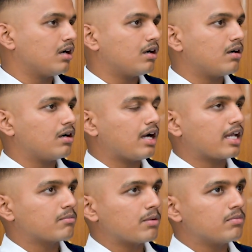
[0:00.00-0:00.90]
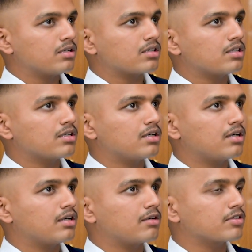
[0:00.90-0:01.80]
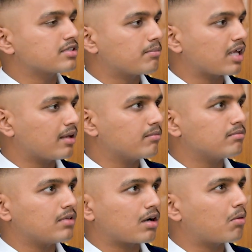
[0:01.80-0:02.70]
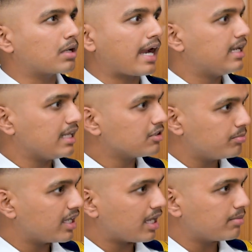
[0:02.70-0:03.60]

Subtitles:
I remember it was sometime around 19th May,